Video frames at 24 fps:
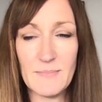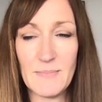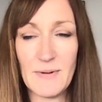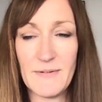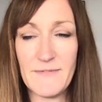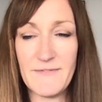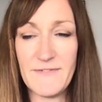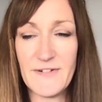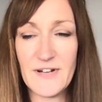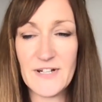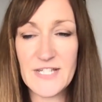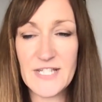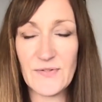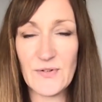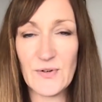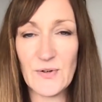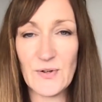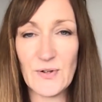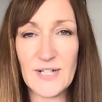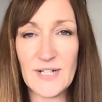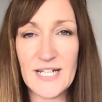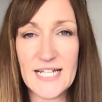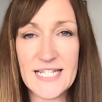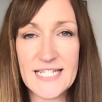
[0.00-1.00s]
But first of
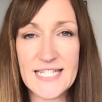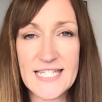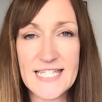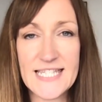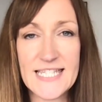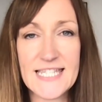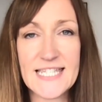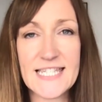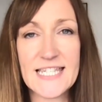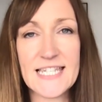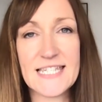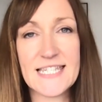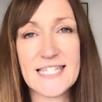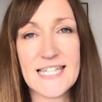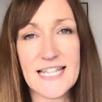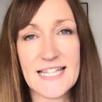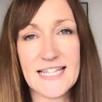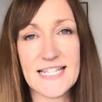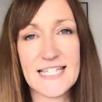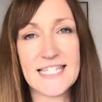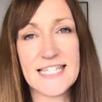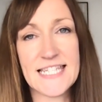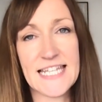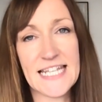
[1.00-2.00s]
all, let's set
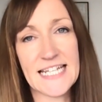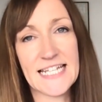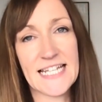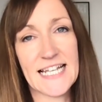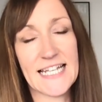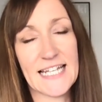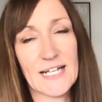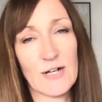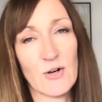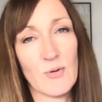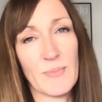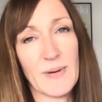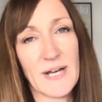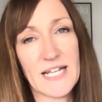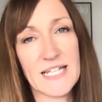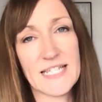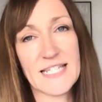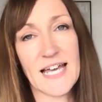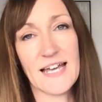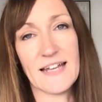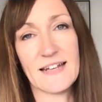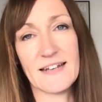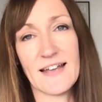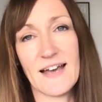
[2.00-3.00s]
the scene a little bit
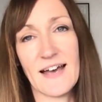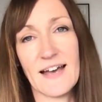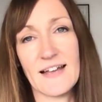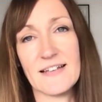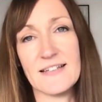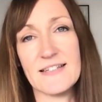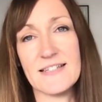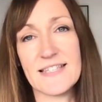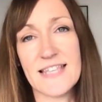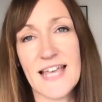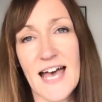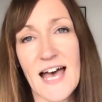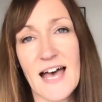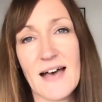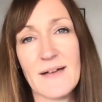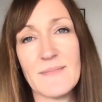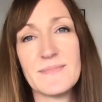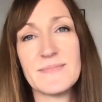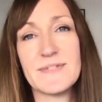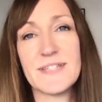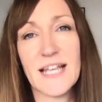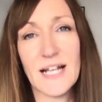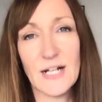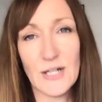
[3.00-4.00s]
and
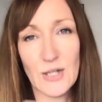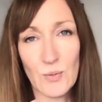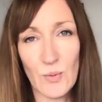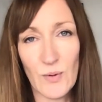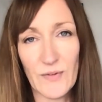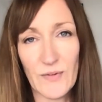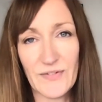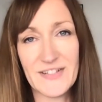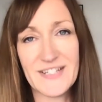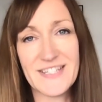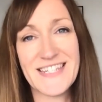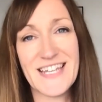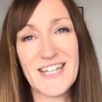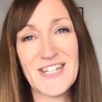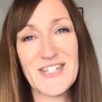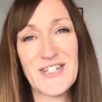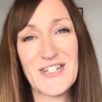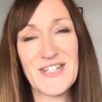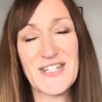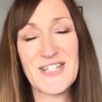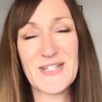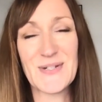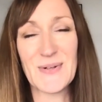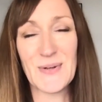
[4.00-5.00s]
tell you what this
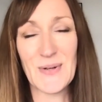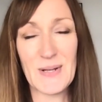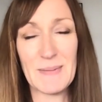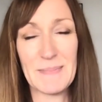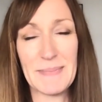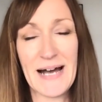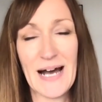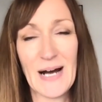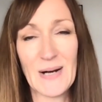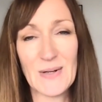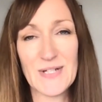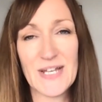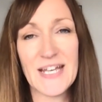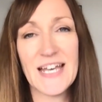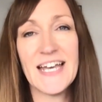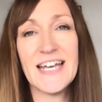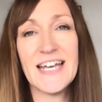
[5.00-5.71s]
session is all about.